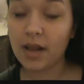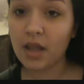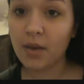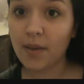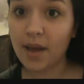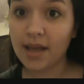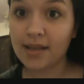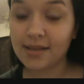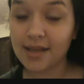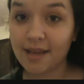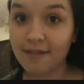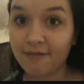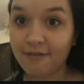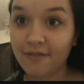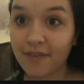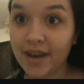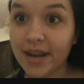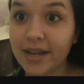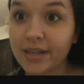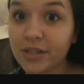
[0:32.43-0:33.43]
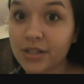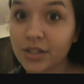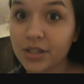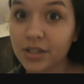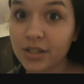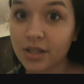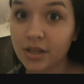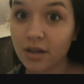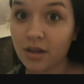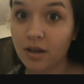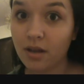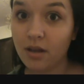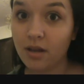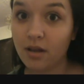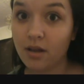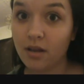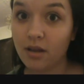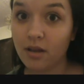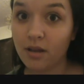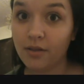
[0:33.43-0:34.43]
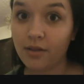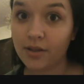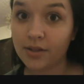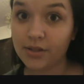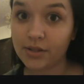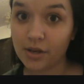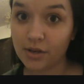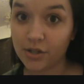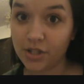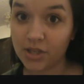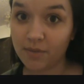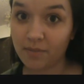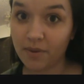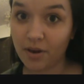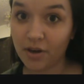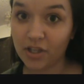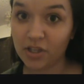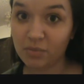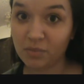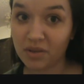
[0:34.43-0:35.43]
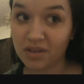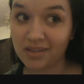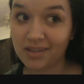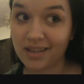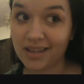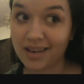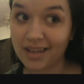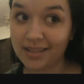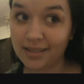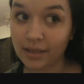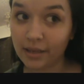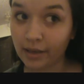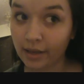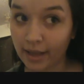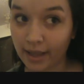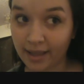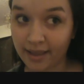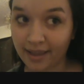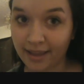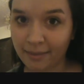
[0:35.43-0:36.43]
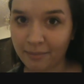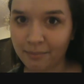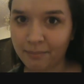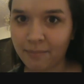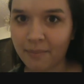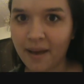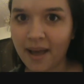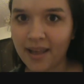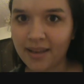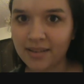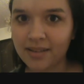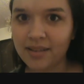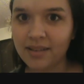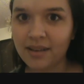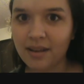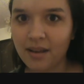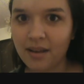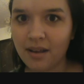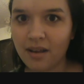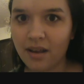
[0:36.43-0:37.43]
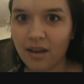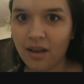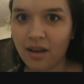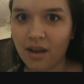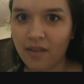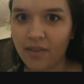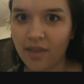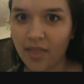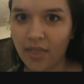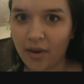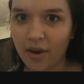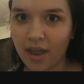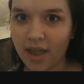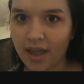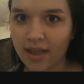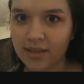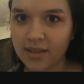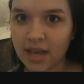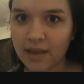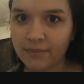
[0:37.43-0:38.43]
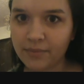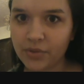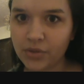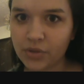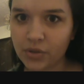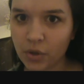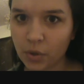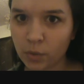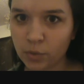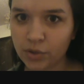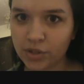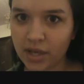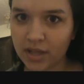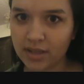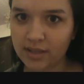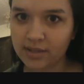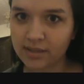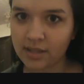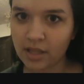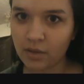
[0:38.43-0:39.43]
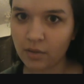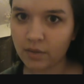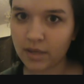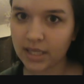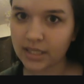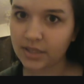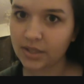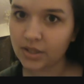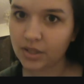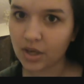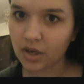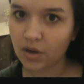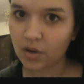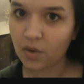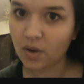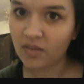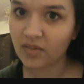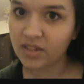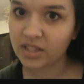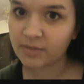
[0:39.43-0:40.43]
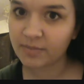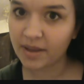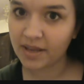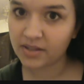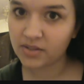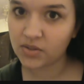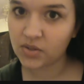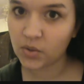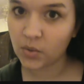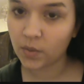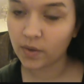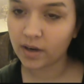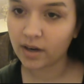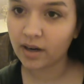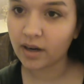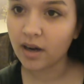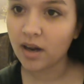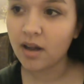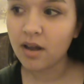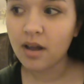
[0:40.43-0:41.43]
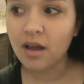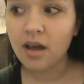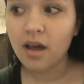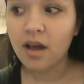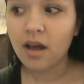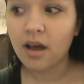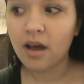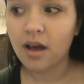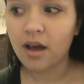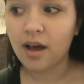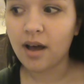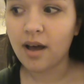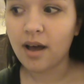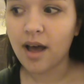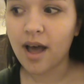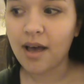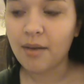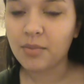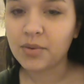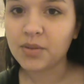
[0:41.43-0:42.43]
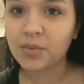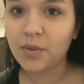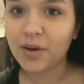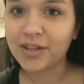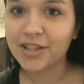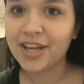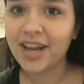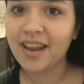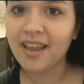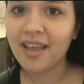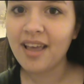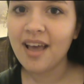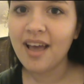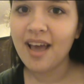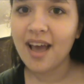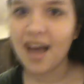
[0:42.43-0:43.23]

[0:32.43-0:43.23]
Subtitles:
anyways, I've finished the Starship Punishment, and I didn't like it, but on the other hand, I'm so jealous that you get to go on the space tour. I was looking